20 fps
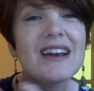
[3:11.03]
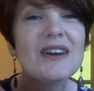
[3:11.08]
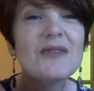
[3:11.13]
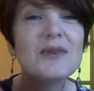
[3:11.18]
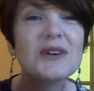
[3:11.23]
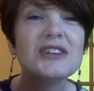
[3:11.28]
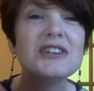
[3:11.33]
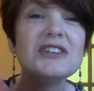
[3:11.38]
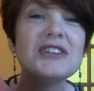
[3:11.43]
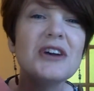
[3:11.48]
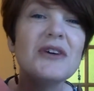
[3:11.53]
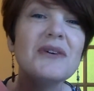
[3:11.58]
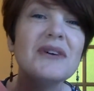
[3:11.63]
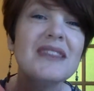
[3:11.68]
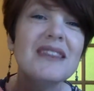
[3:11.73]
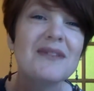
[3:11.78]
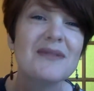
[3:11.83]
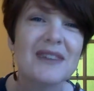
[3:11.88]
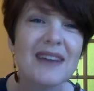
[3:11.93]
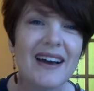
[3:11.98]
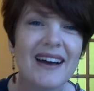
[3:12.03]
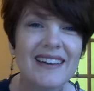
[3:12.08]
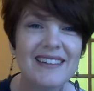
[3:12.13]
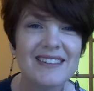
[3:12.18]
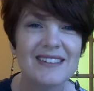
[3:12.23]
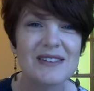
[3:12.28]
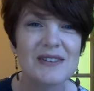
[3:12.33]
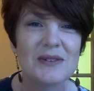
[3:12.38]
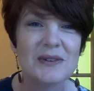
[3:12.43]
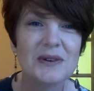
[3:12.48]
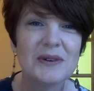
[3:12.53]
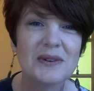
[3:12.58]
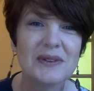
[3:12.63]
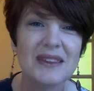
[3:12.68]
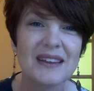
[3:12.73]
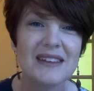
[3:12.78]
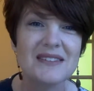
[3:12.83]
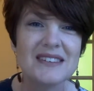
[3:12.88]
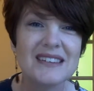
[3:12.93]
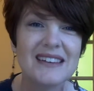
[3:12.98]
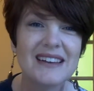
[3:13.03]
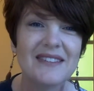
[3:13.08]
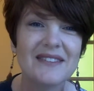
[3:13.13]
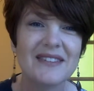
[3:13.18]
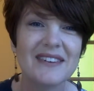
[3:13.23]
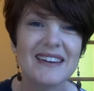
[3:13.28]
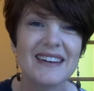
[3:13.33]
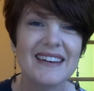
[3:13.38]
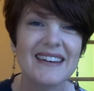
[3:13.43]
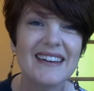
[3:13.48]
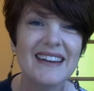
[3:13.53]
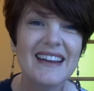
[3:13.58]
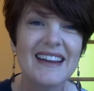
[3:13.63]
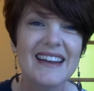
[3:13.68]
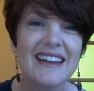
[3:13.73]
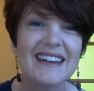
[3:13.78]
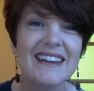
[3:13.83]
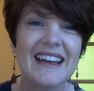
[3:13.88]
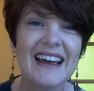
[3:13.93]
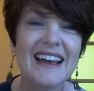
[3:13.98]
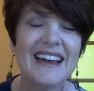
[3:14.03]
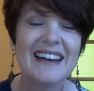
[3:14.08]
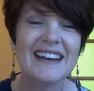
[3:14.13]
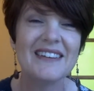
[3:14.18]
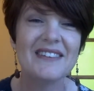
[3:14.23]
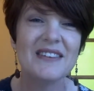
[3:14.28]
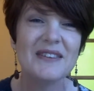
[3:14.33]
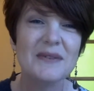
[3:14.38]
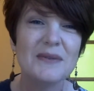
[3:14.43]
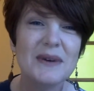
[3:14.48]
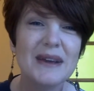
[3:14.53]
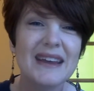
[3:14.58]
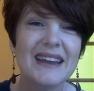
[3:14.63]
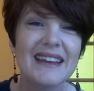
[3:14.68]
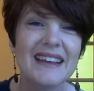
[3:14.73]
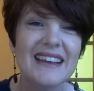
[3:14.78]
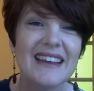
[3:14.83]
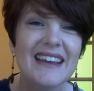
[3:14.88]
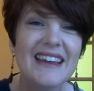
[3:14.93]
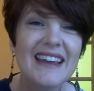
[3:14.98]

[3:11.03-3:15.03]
we're showing them God's truth each and every night of the week.